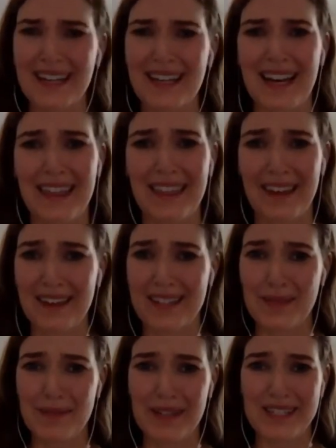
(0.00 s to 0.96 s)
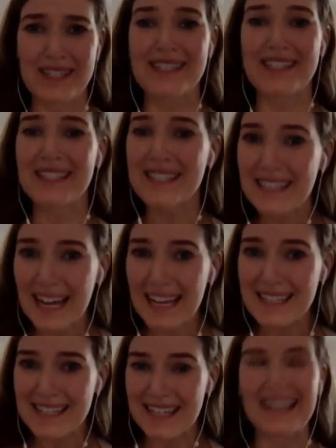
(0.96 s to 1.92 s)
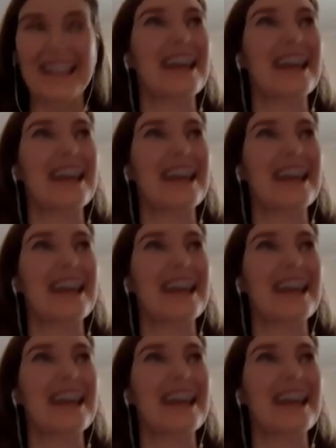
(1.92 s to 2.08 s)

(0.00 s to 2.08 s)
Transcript: And I thought, this place is disgusting.